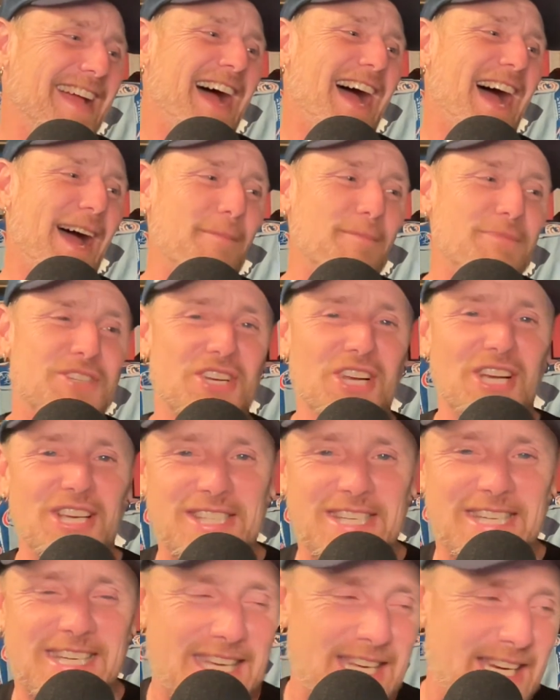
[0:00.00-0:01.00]
I'm
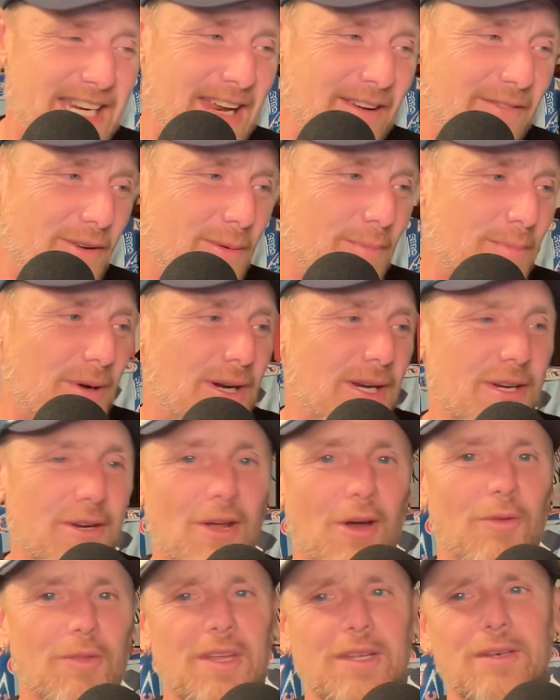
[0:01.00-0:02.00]
just kidding, everybody.
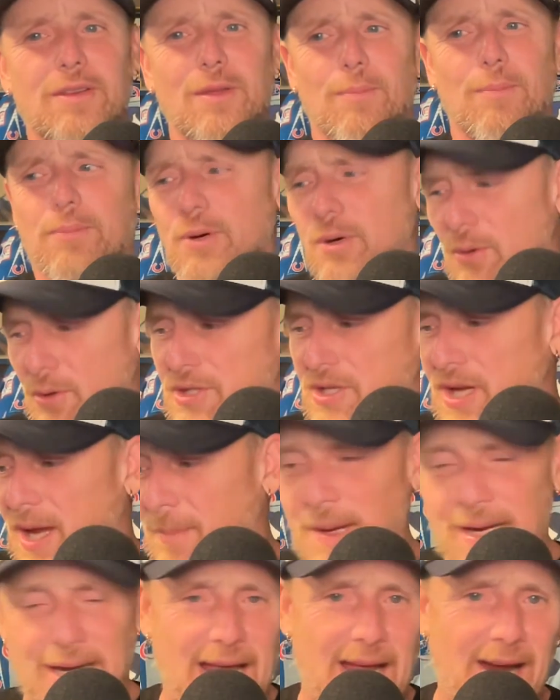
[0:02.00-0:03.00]
No, the Brewers, I
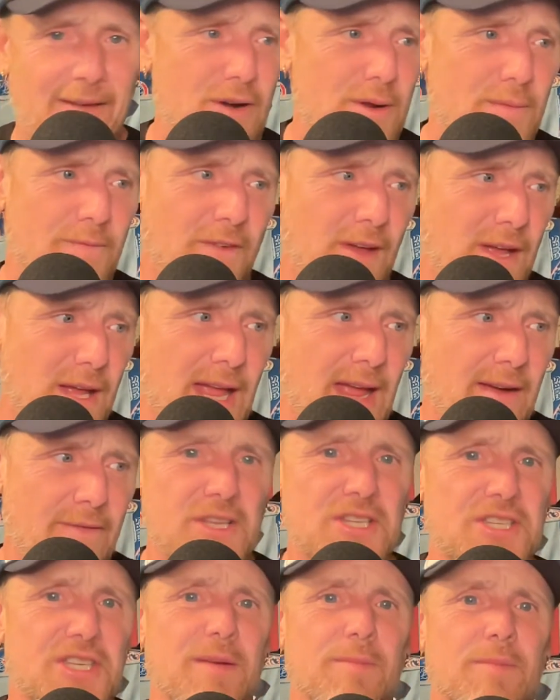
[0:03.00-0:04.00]
mean,
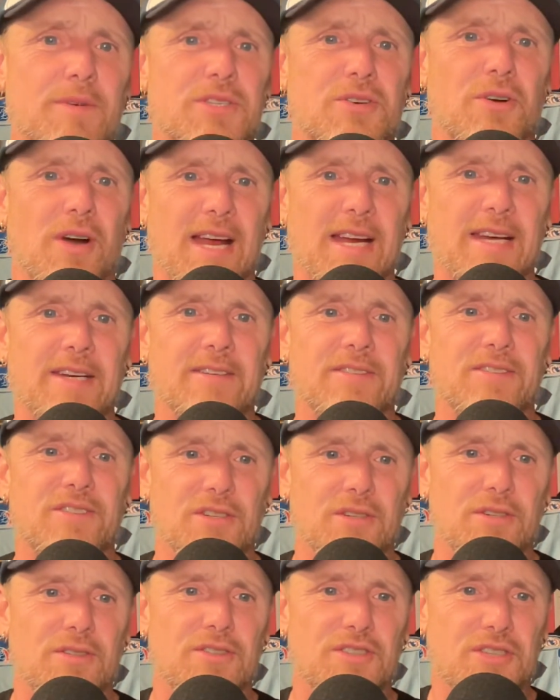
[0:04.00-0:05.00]
every team is trying
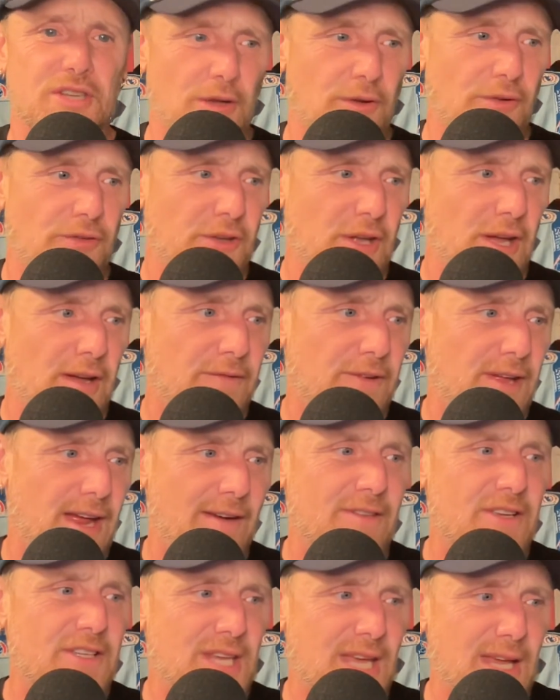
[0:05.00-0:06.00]
to steal stuff.
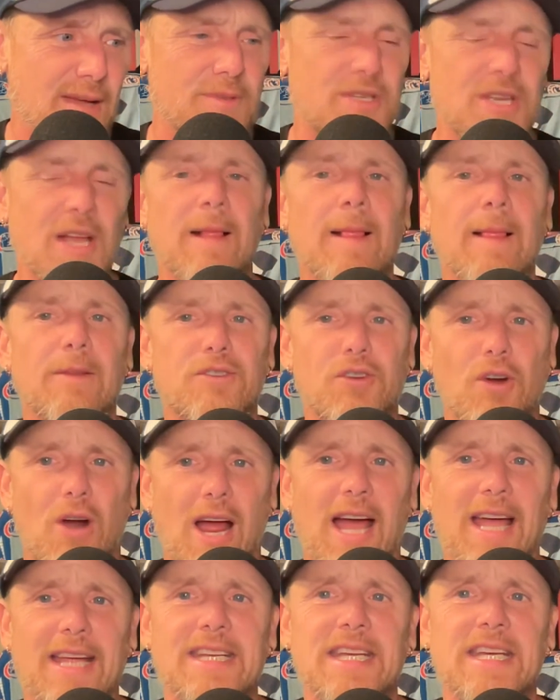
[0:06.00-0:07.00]
Every team's
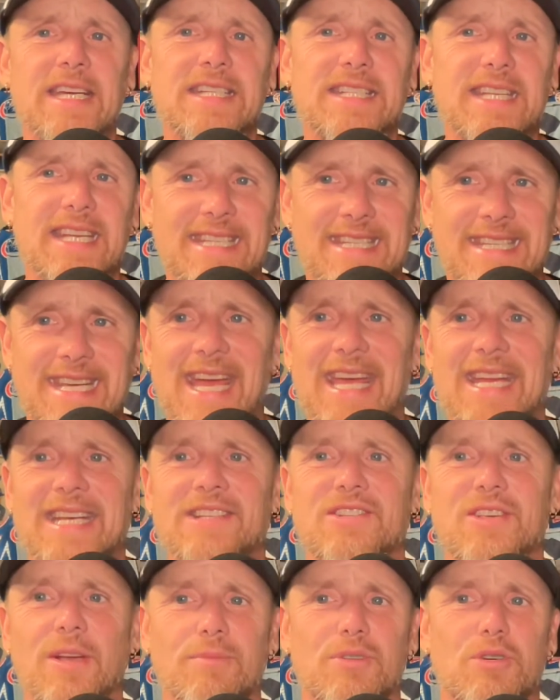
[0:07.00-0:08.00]
trying to get
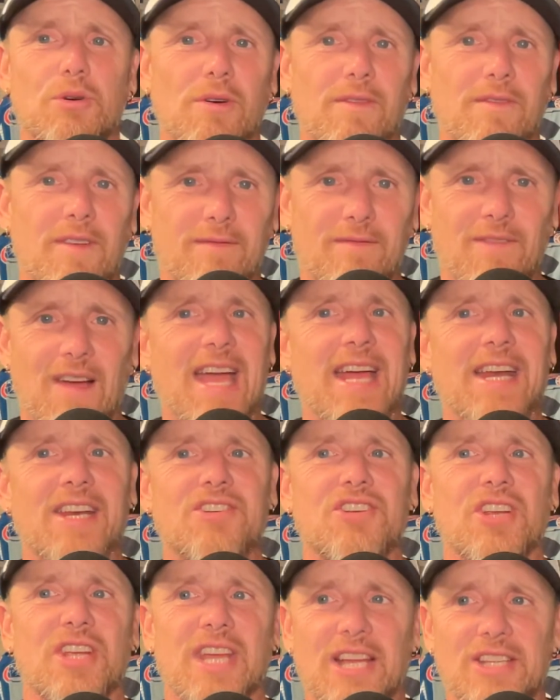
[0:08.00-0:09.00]
some sort of
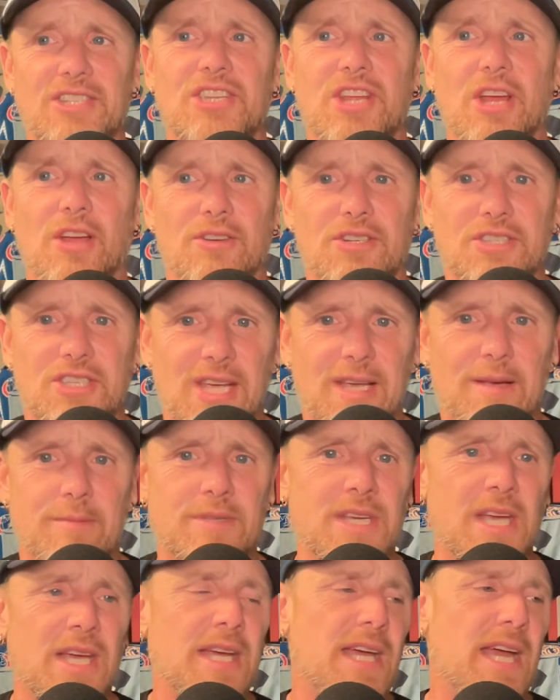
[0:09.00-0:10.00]
advantage against the other
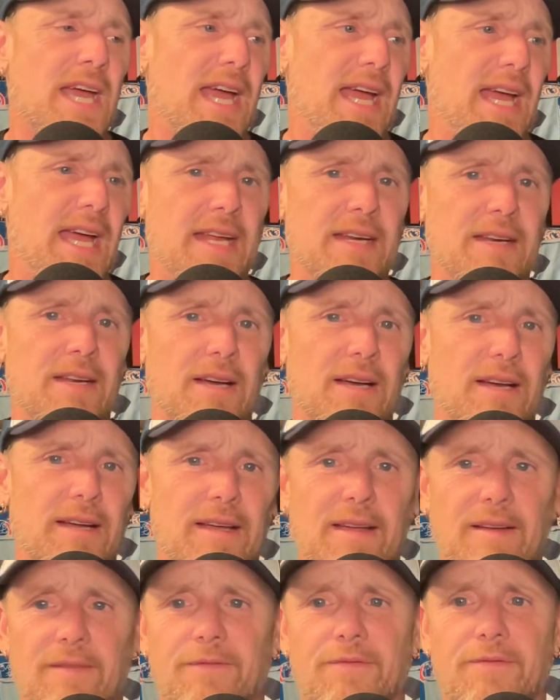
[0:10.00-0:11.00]
teams. And
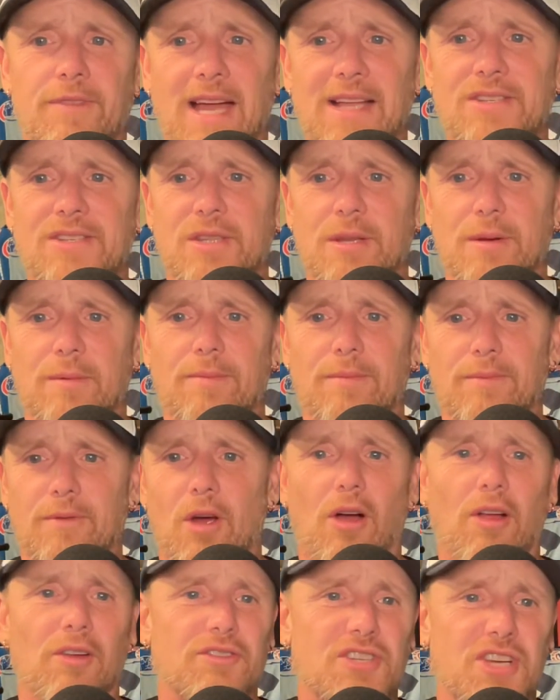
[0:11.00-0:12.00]
if that's
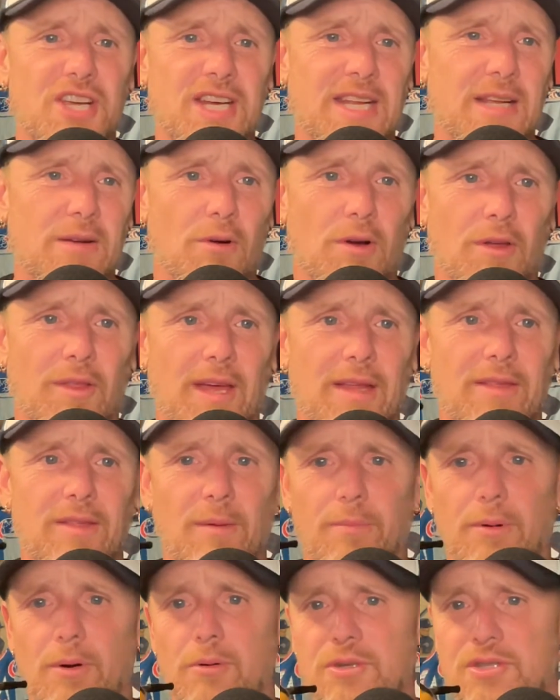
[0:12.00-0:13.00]
called cheating, well, then
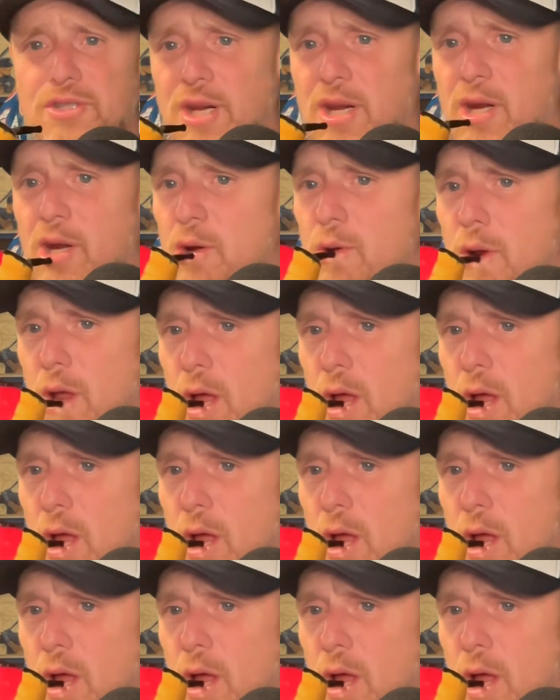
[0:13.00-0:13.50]
the Brewers cheat.